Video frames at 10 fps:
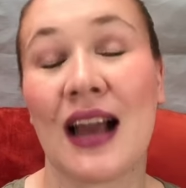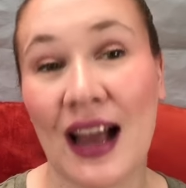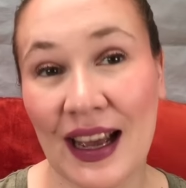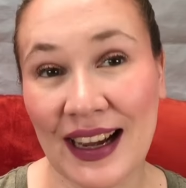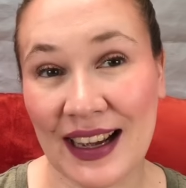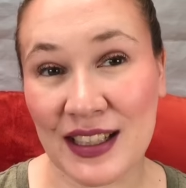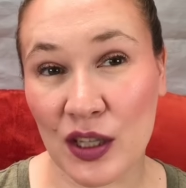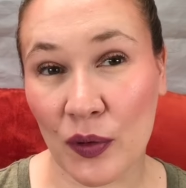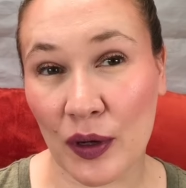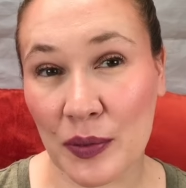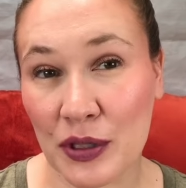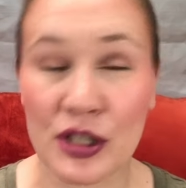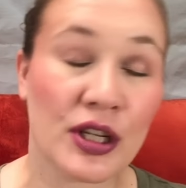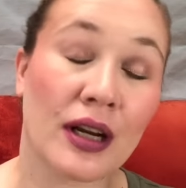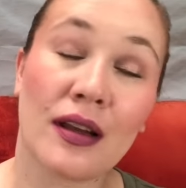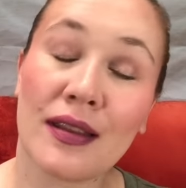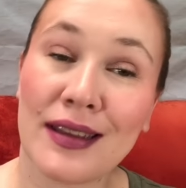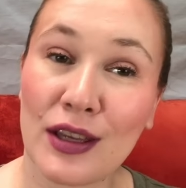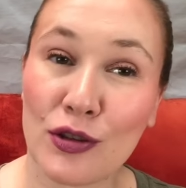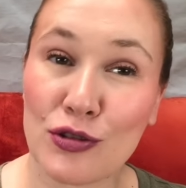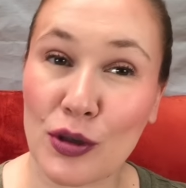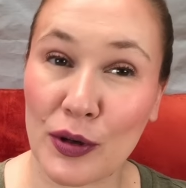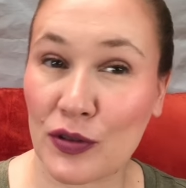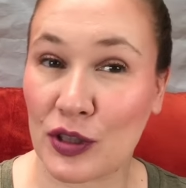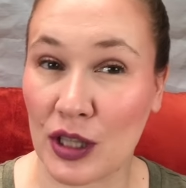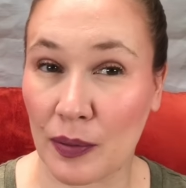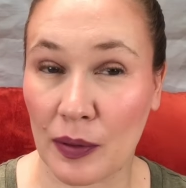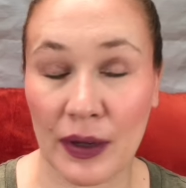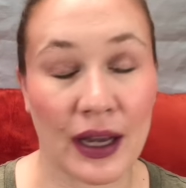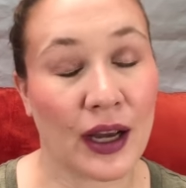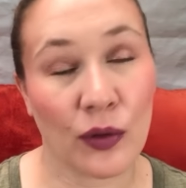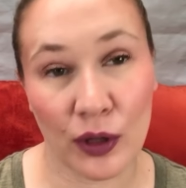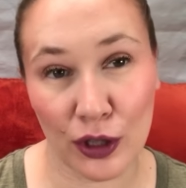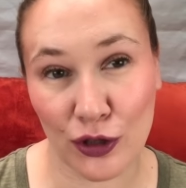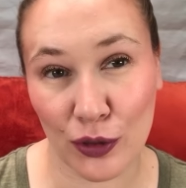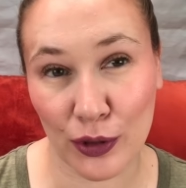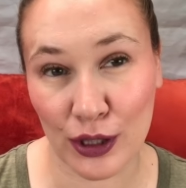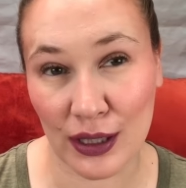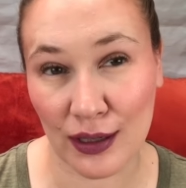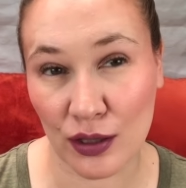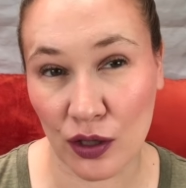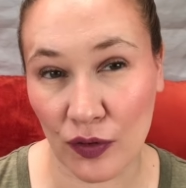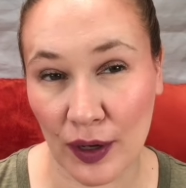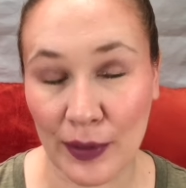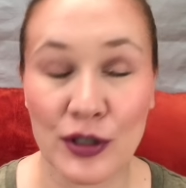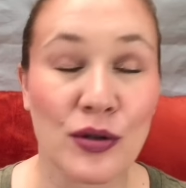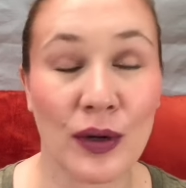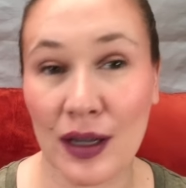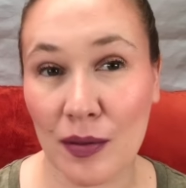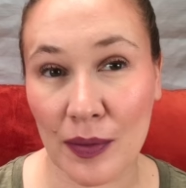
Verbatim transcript: Hi guys and welcome to the channel. Thank you so much for stopping by. I really do appreciate it so very much. Welcome.